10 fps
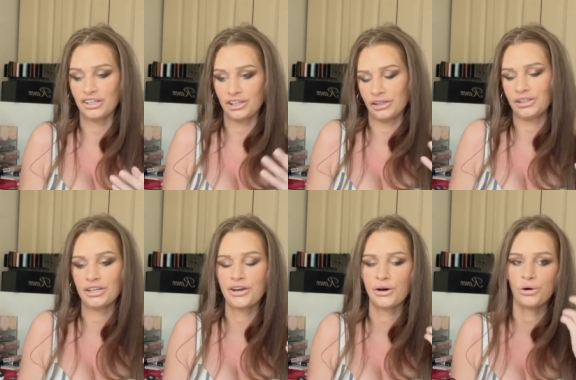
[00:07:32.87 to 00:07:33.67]
you
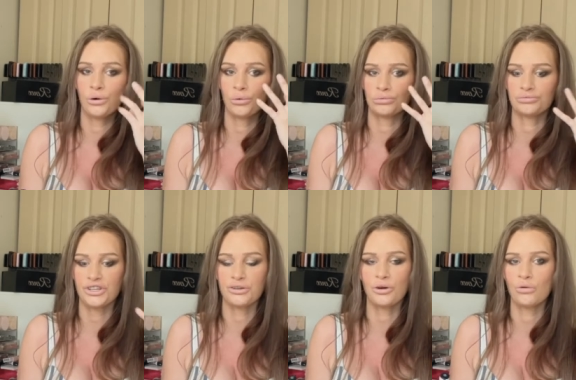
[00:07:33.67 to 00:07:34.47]
know,
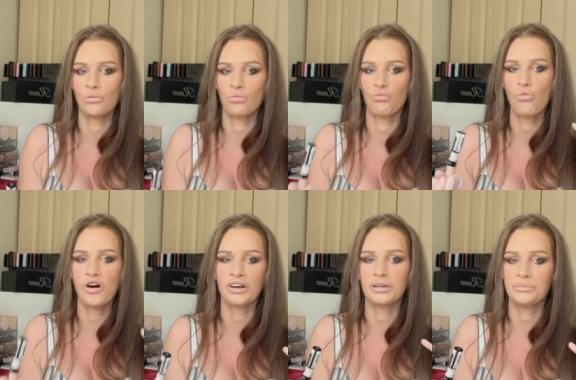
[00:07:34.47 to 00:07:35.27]
you don't
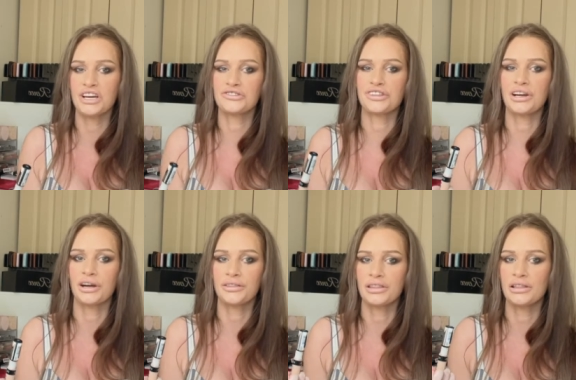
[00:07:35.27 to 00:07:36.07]
want much there,
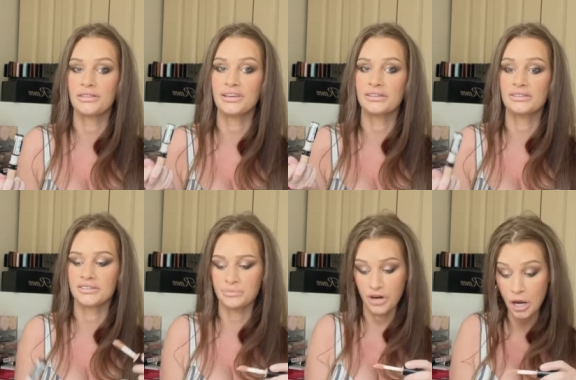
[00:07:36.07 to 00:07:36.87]
then these
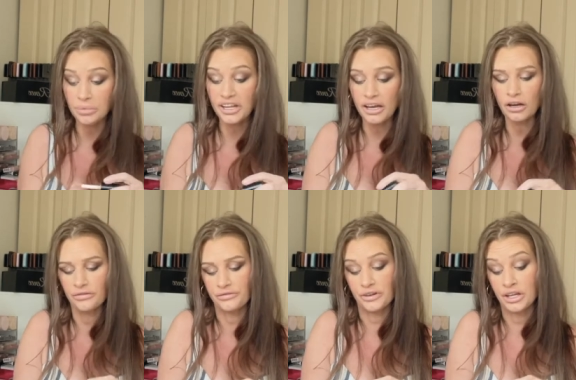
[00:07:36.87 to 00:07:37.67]
probably aren't
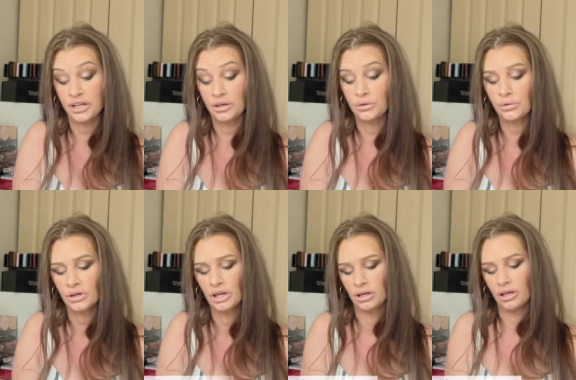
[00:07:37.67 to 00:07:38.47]
for you.
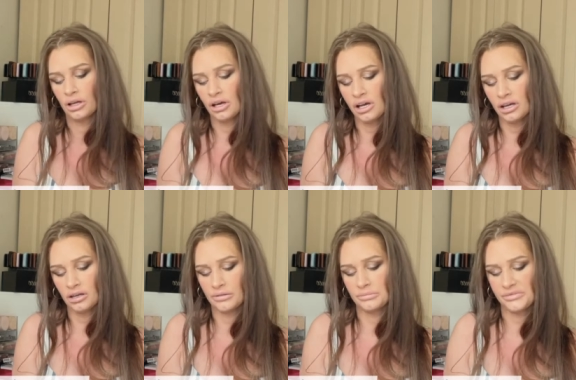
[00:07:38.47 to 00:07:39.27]

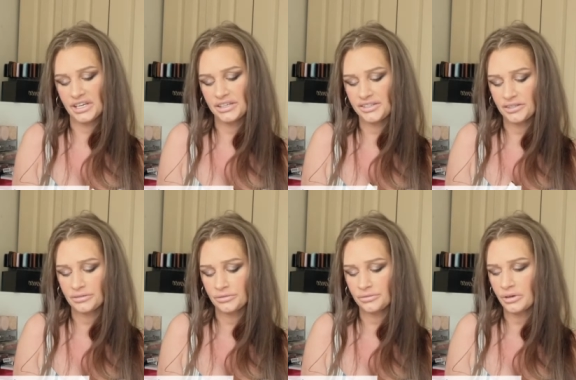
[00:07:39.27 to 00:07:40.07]
Um, they
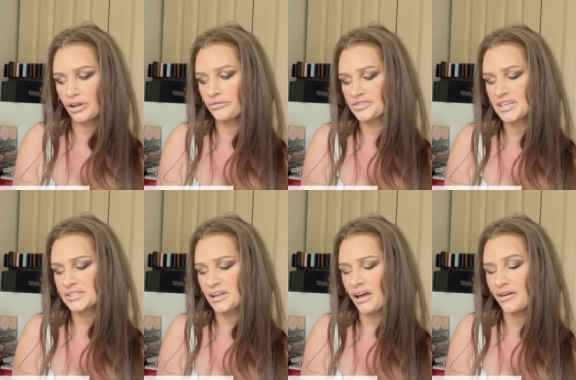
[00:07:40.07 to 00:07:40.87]
do, e l f does
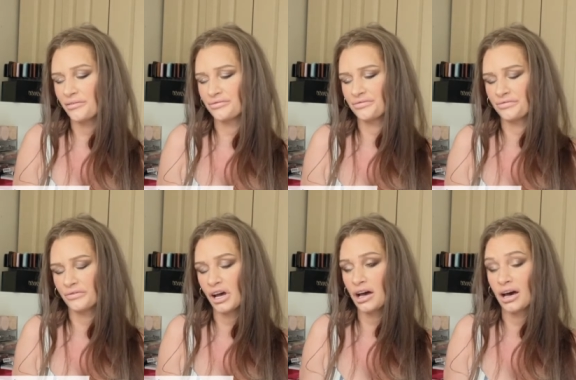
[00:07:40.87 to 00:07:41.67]
have
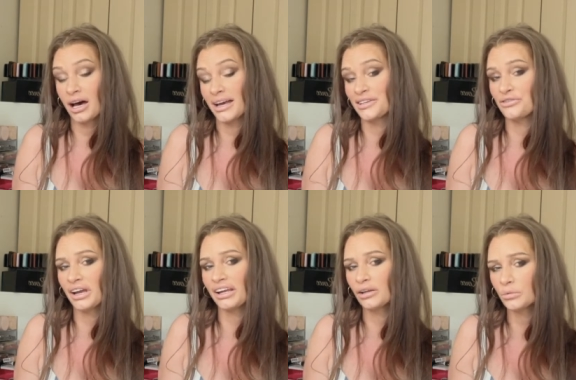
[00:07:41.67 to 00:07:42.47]
a
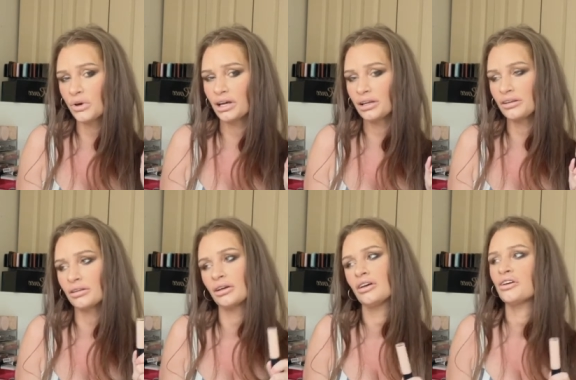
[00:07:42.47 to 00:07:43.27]
hydrating one,
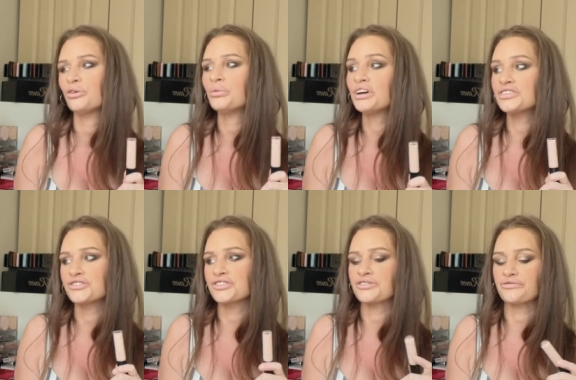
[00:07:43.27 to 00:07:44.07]

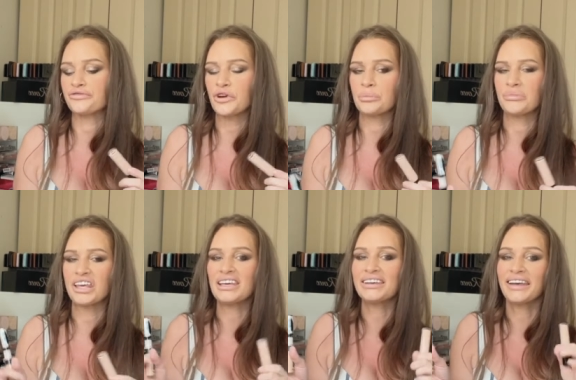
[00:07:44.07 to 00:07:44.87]
which for
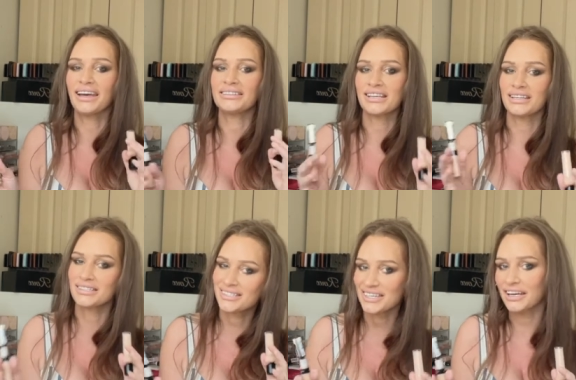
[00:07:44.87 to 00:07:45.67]
me, it
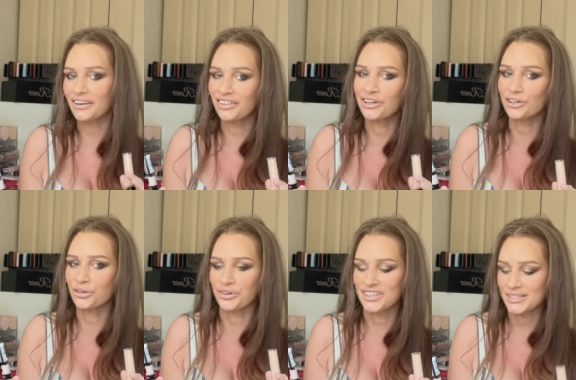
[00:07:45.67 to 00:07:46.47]
tends to get a little
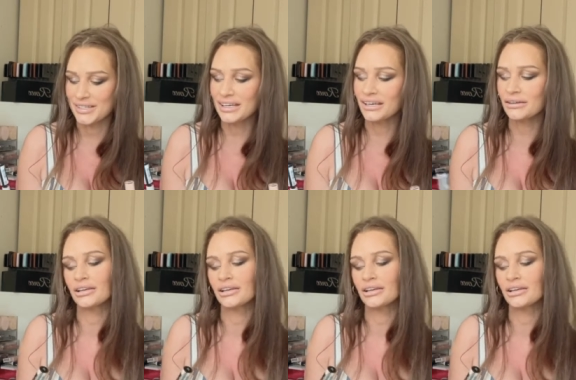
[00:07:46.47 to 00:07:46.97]
greasy.